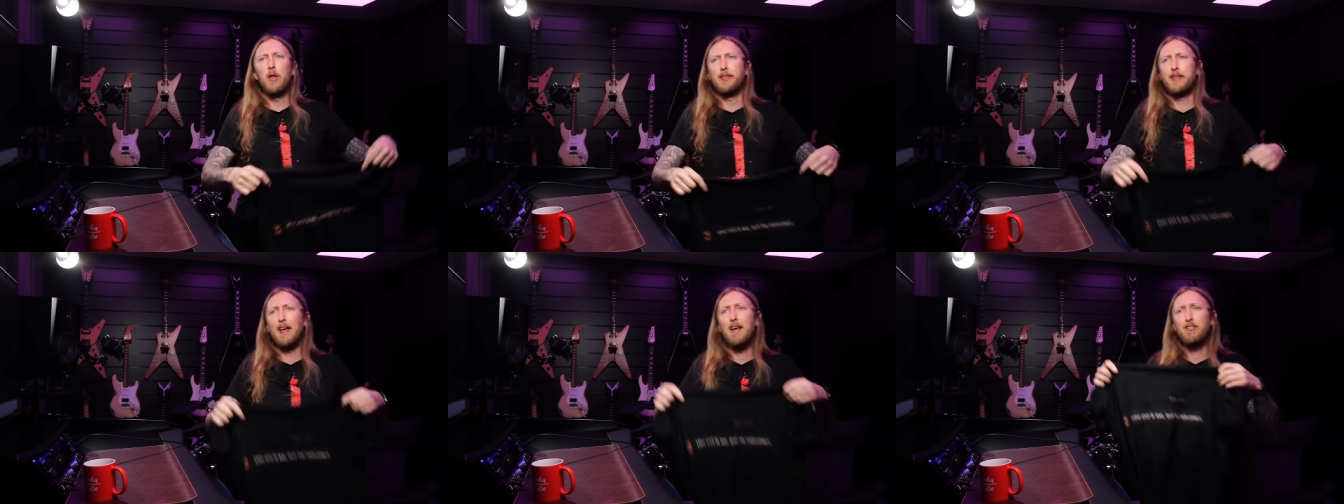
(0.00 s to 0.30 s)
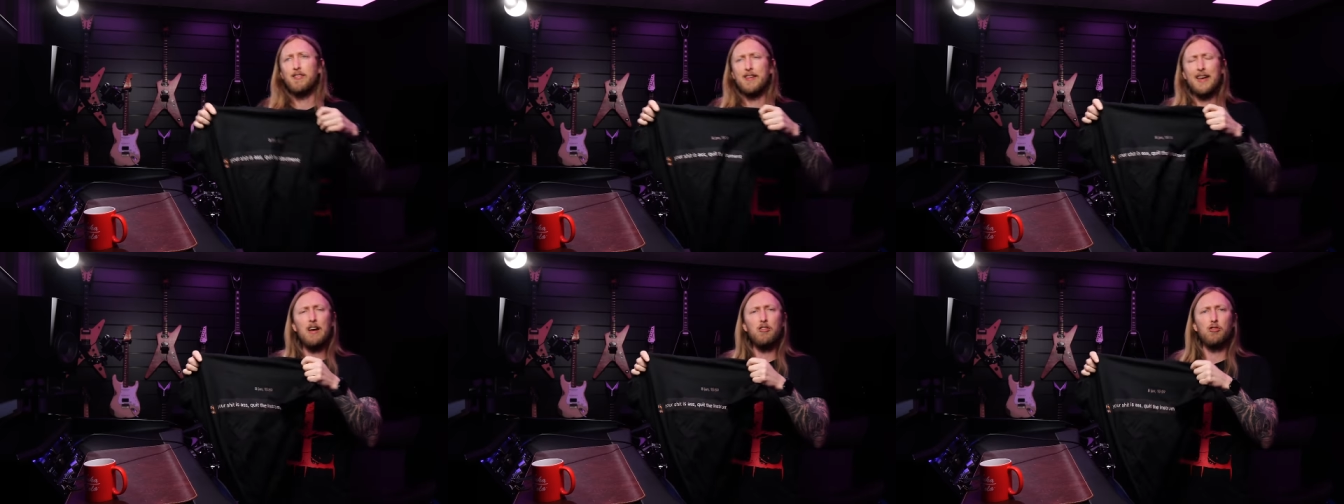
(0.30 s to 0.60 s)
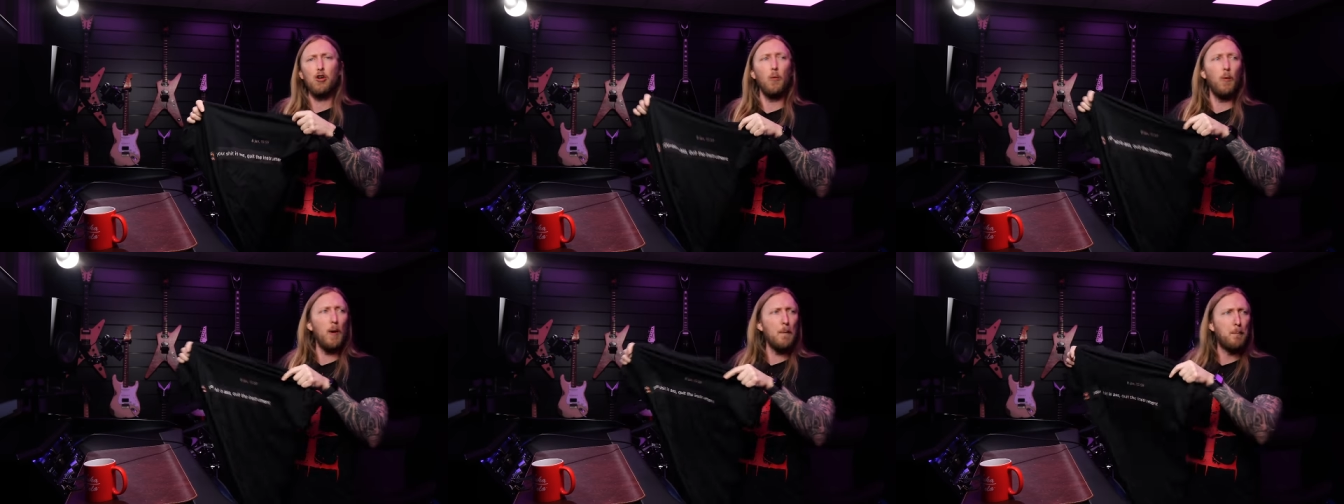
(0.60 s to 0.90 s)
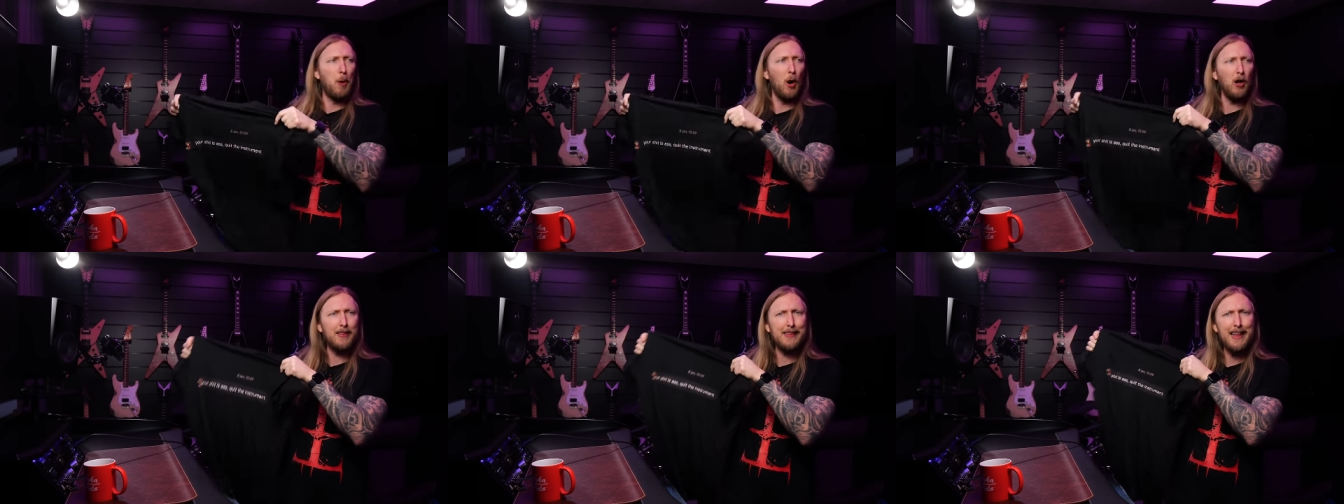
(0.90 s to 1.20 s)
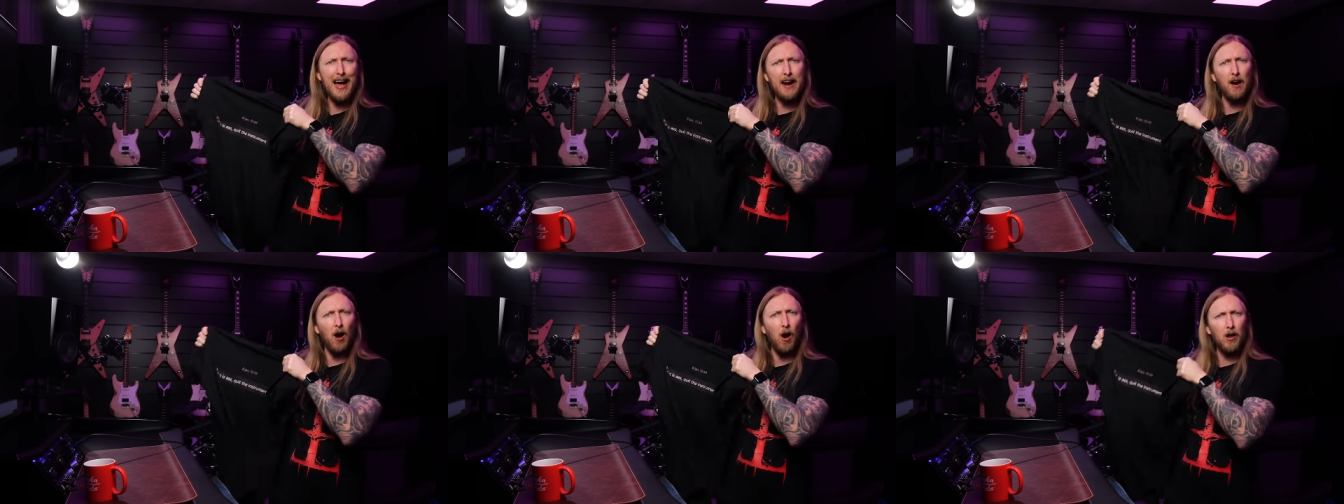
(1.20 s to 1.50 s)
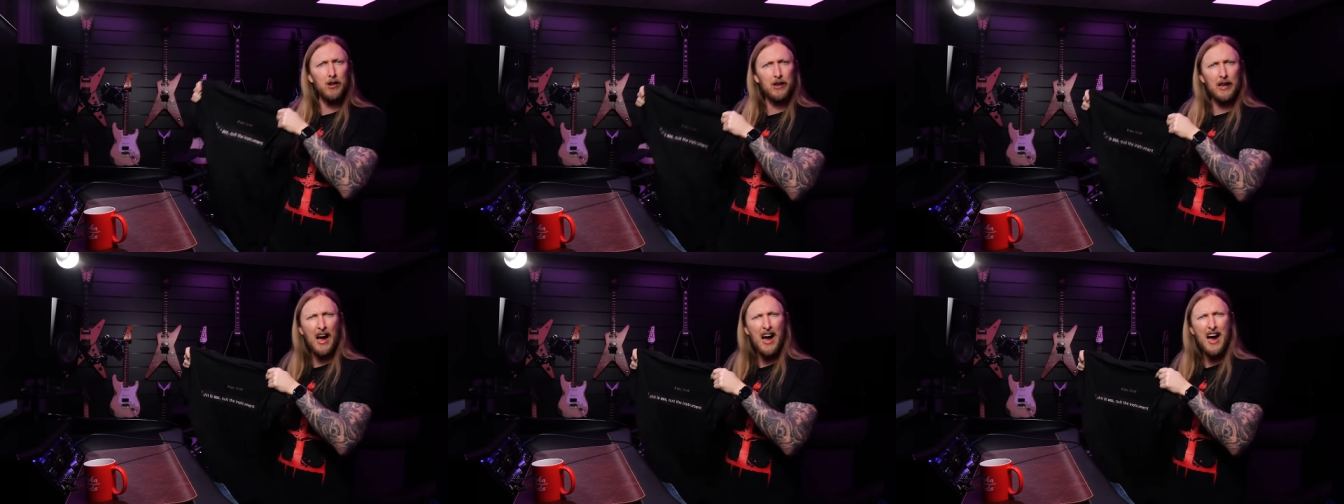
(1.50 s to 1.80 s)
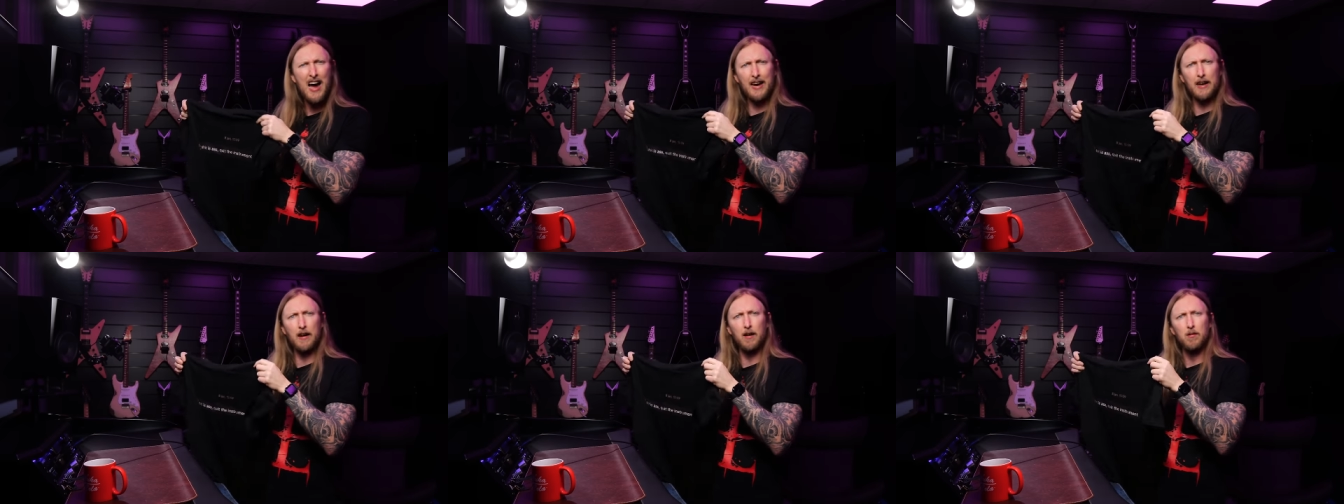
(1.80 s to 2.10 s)
this t-shirt, we put that
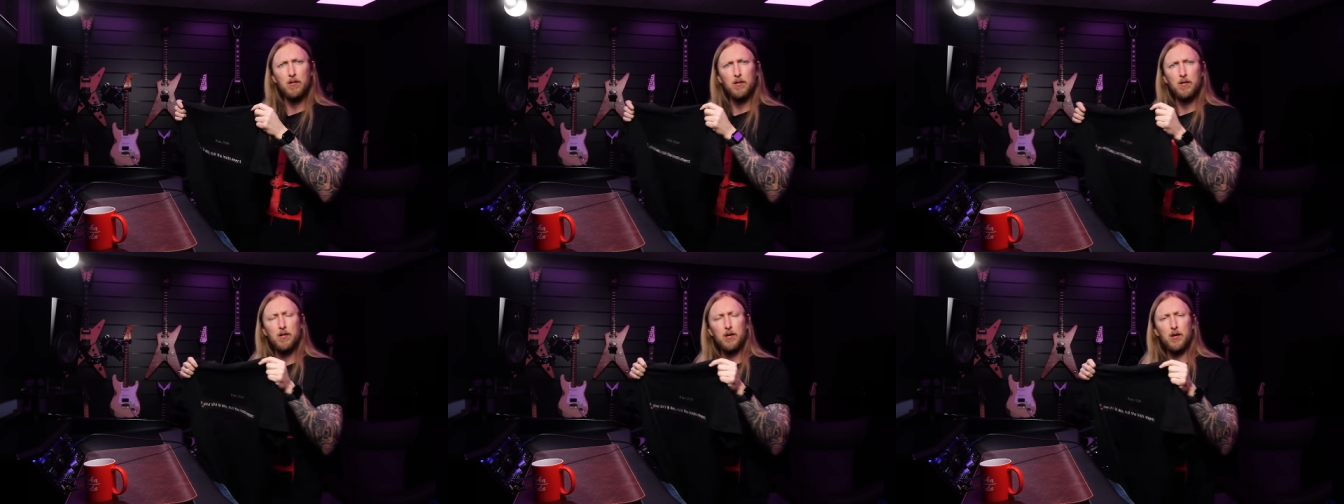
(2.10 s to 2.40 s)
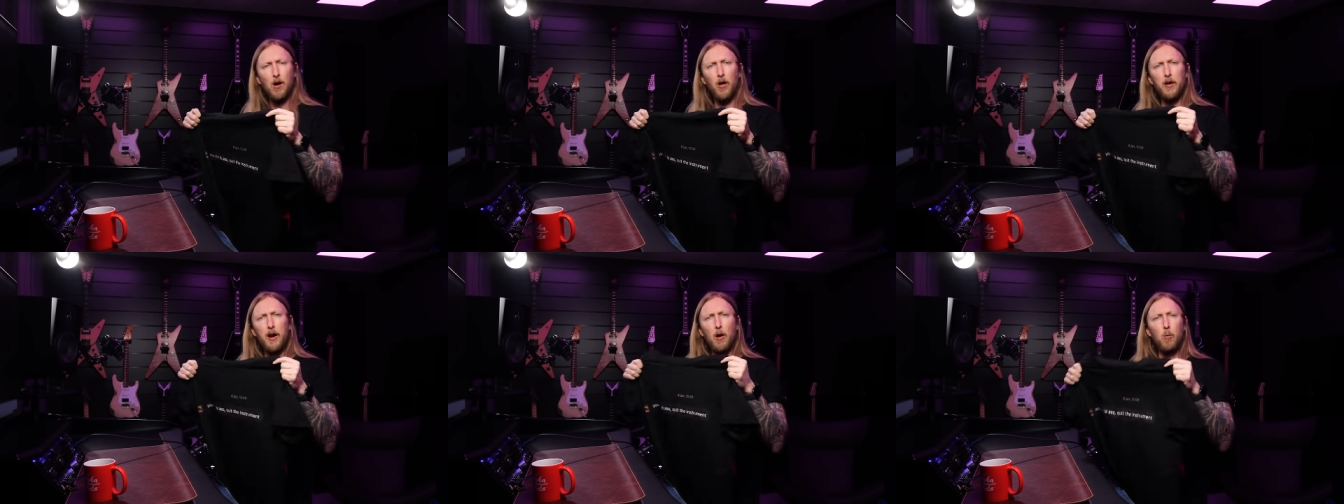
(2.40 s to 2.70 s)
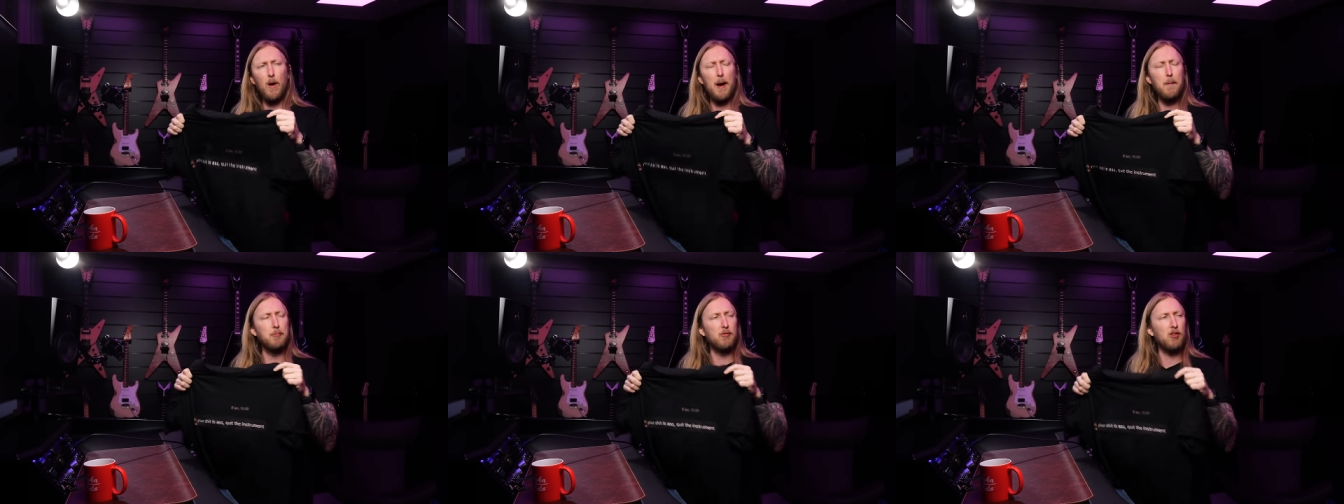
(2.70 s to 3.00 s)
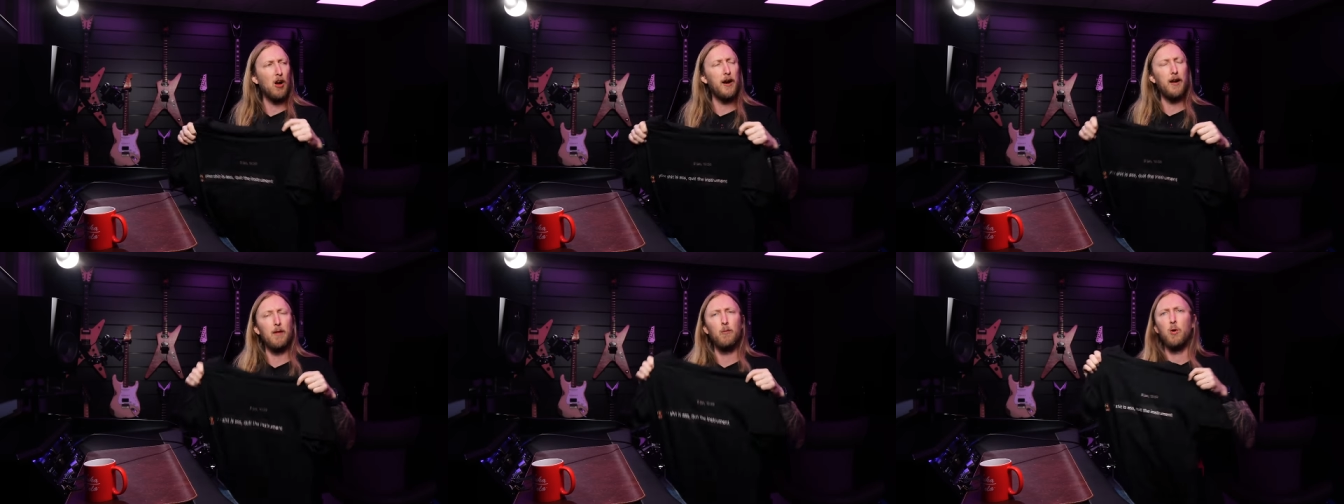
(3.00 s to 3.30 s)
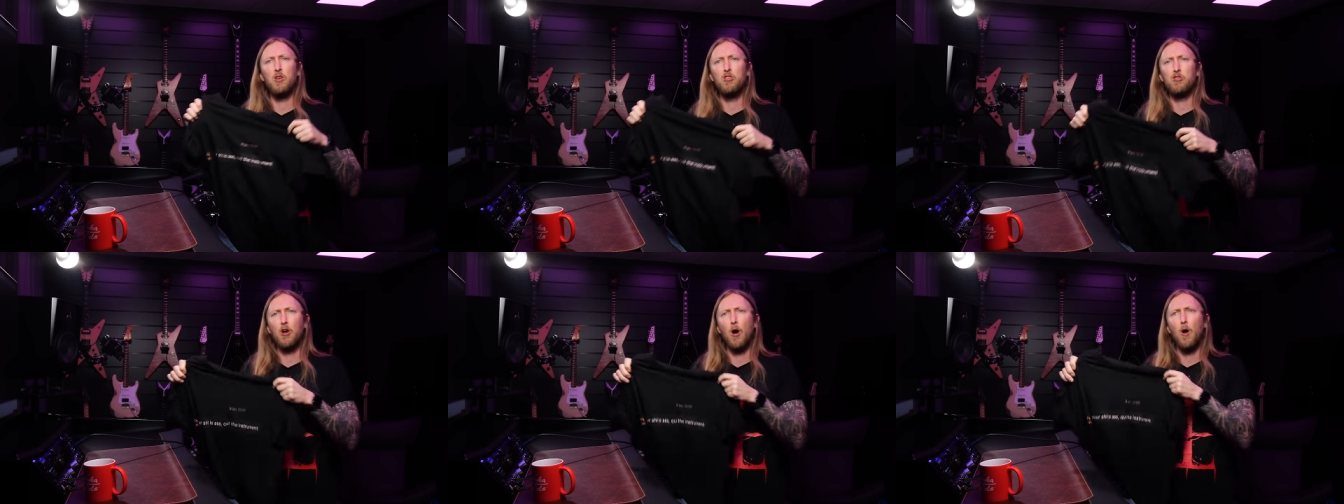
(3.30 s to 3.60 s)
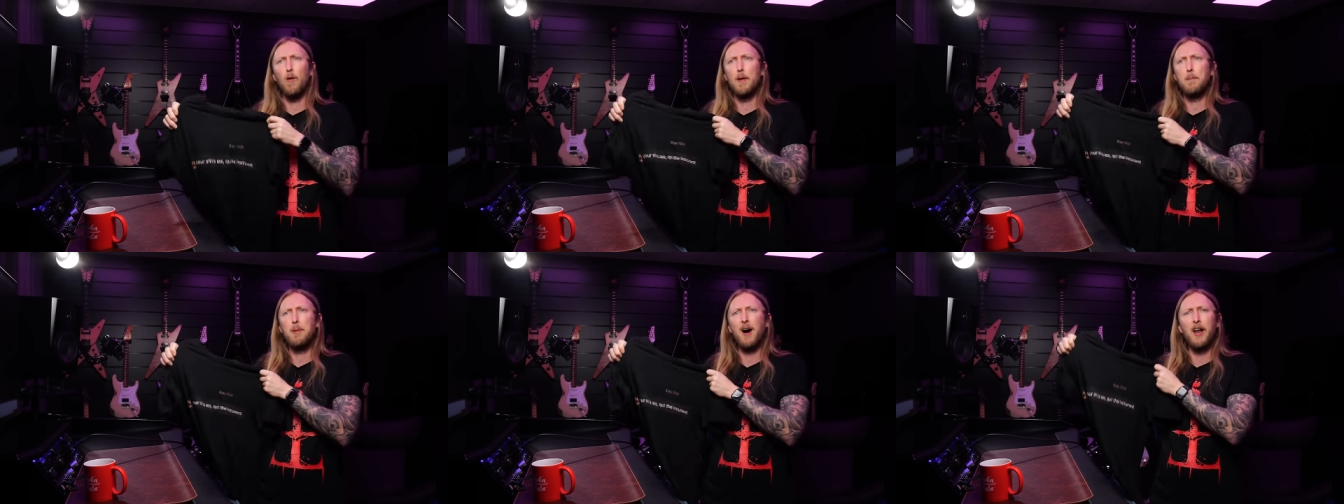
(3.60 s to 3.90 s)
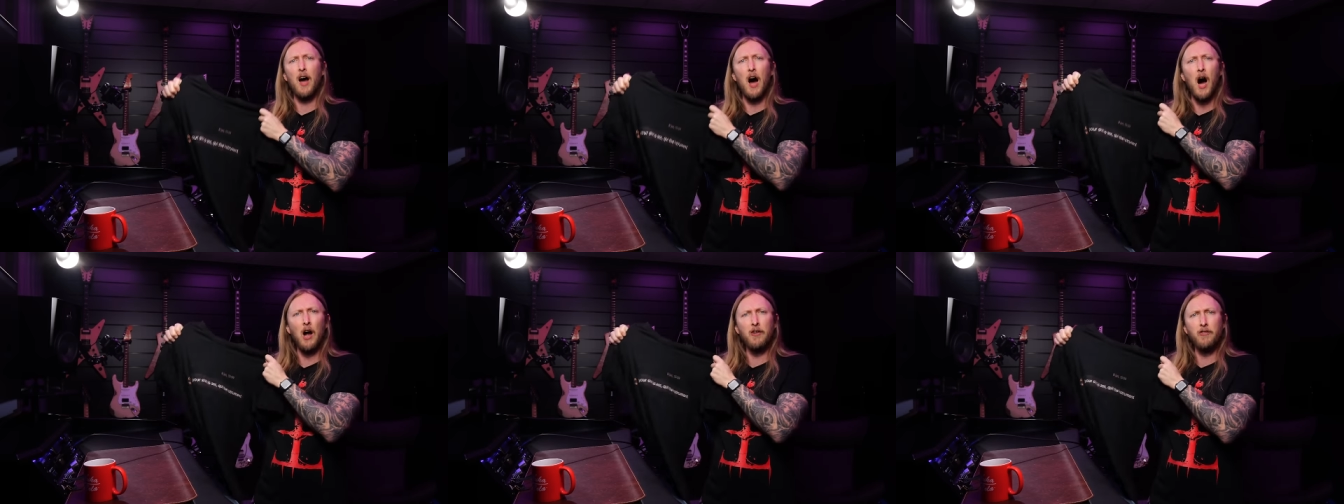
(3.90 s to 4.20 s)
online on our web shop, and we sold
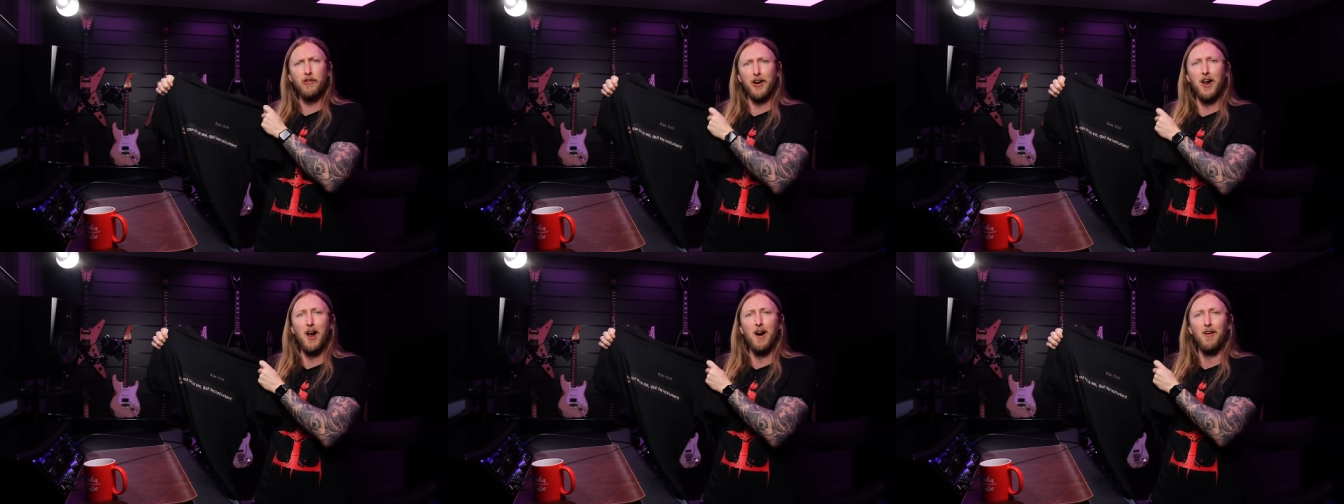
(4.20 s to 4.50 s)
about 100